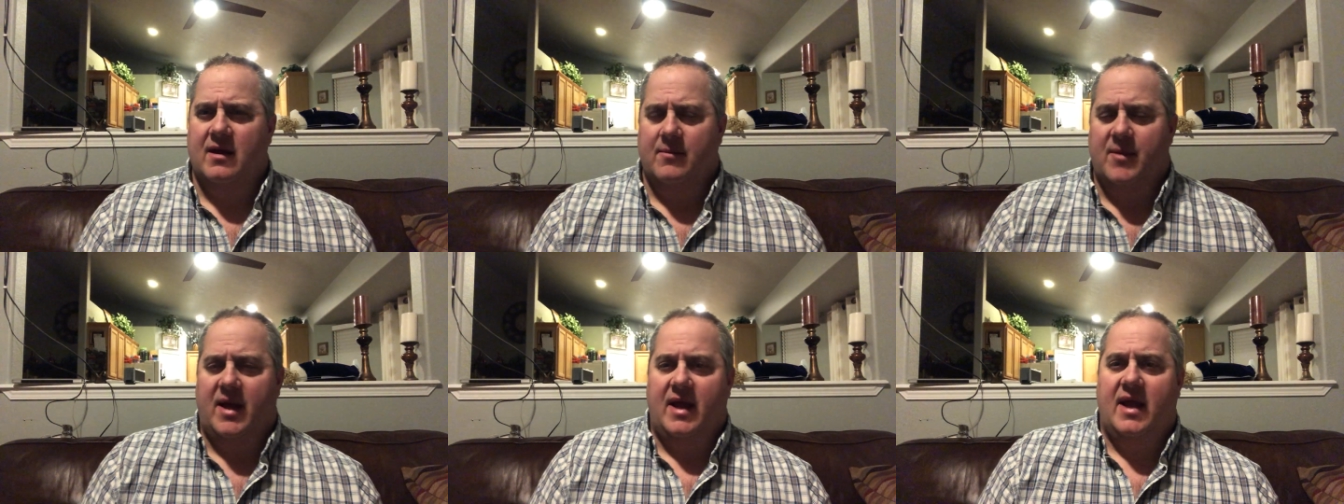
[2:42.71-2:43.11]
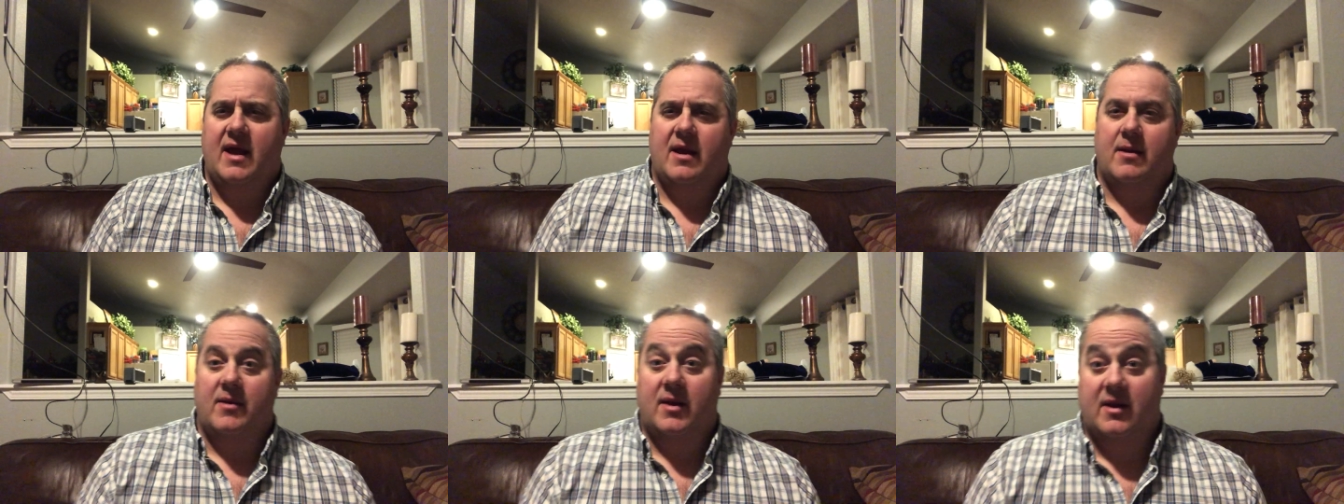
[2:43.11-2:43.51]
in my
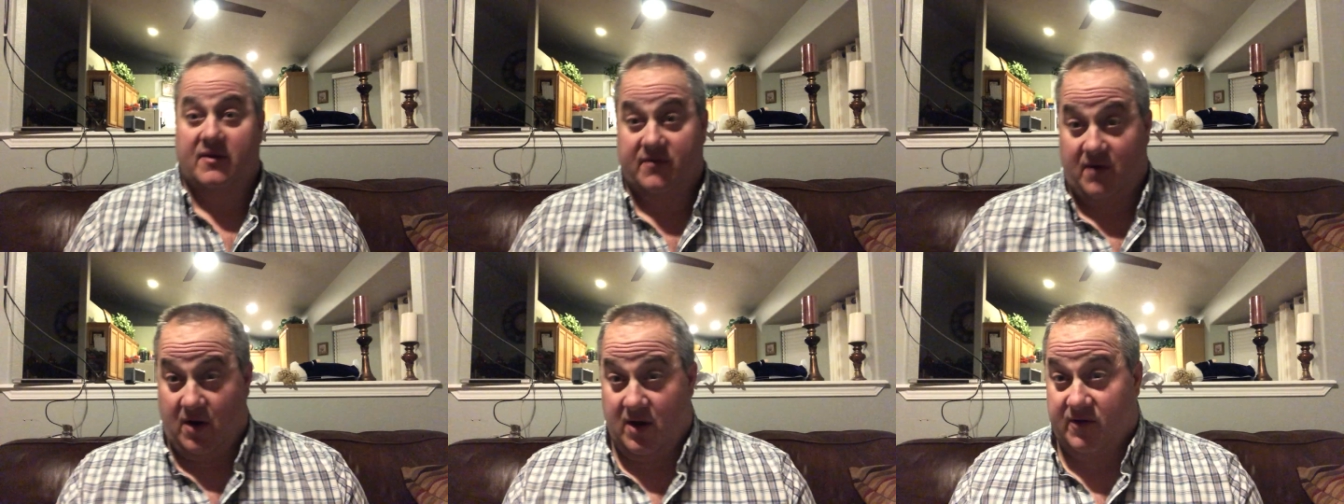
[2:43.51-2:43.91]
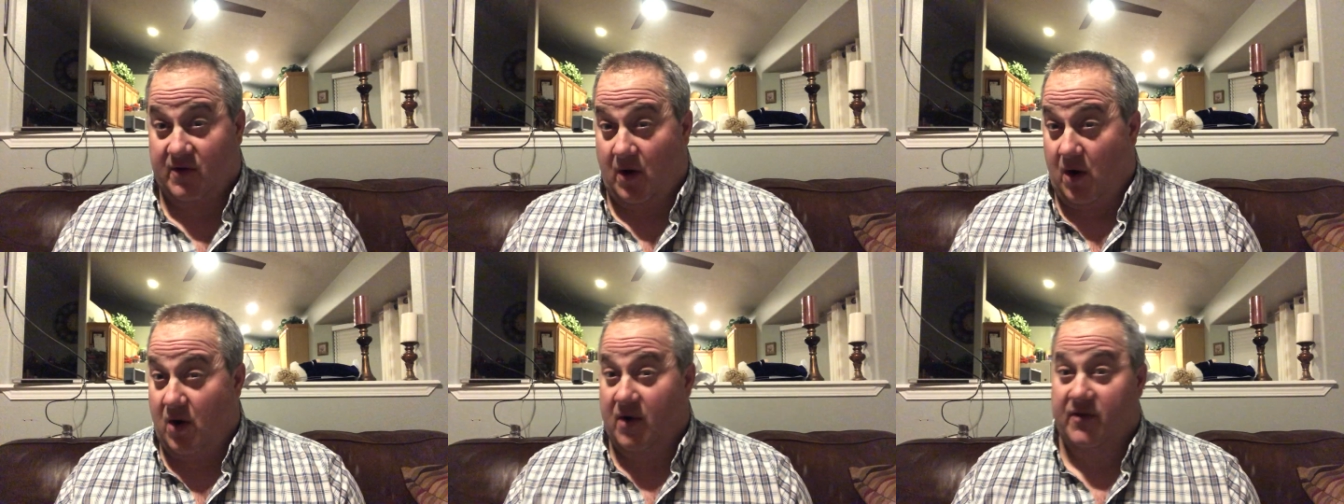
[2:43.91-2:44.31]
head it's it's
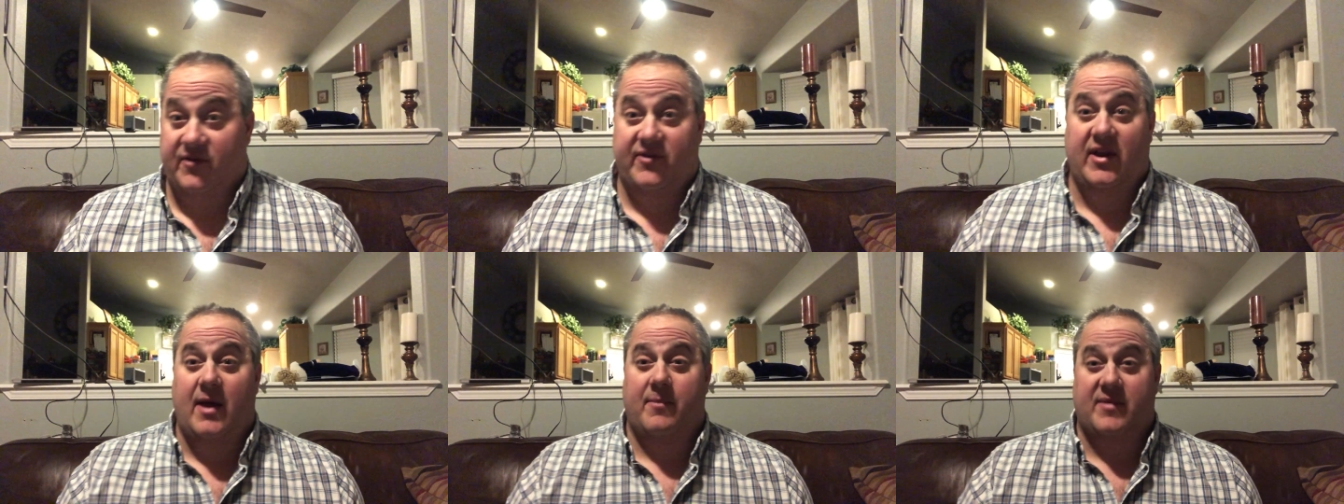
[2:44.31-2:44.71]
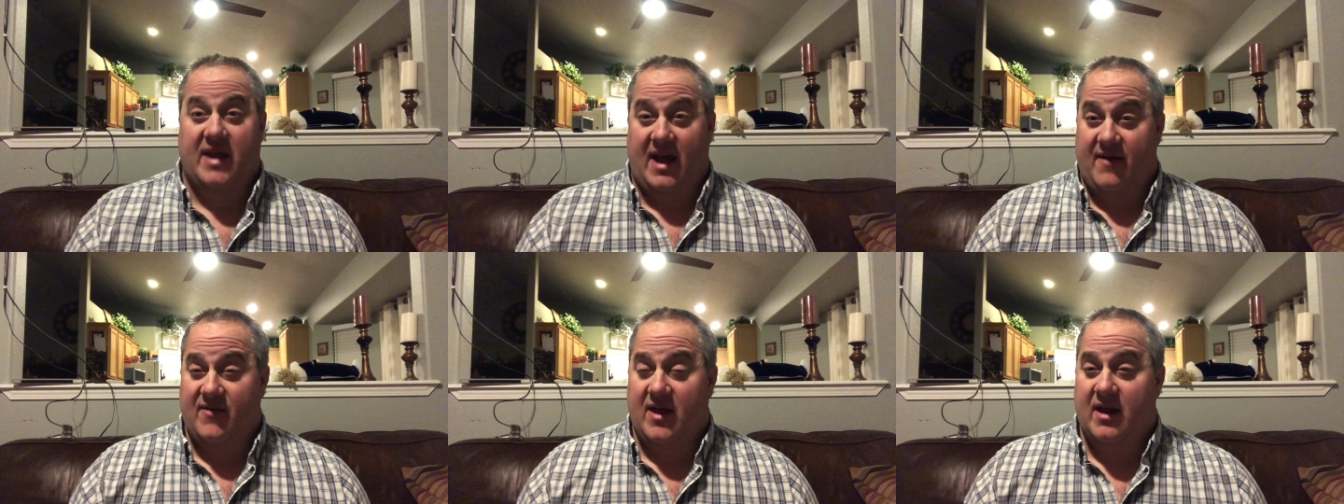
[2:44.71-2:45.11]
a hard step
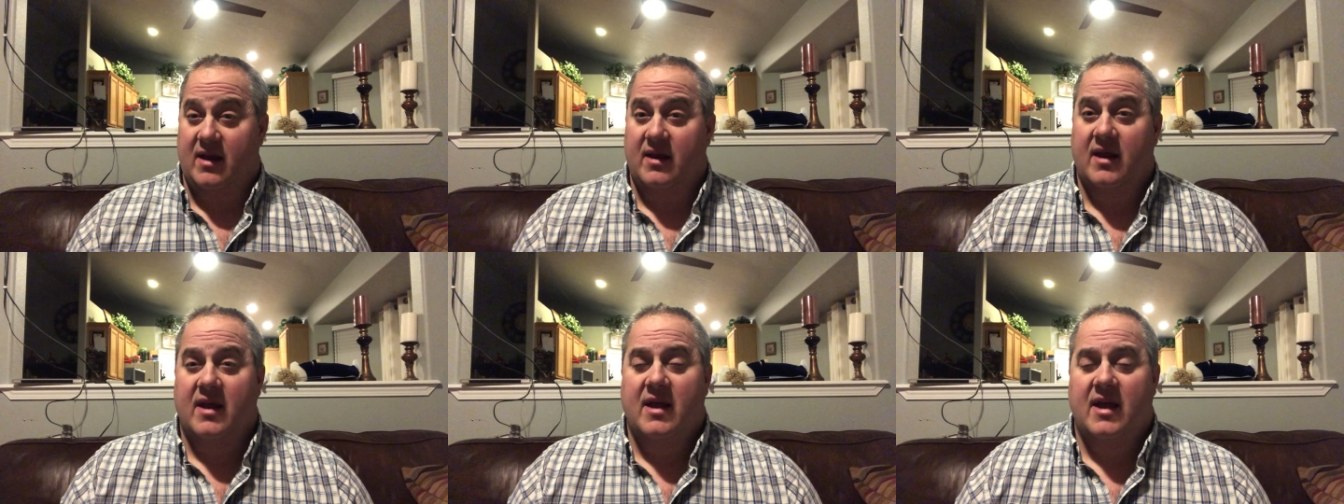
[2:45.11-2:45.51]
to have that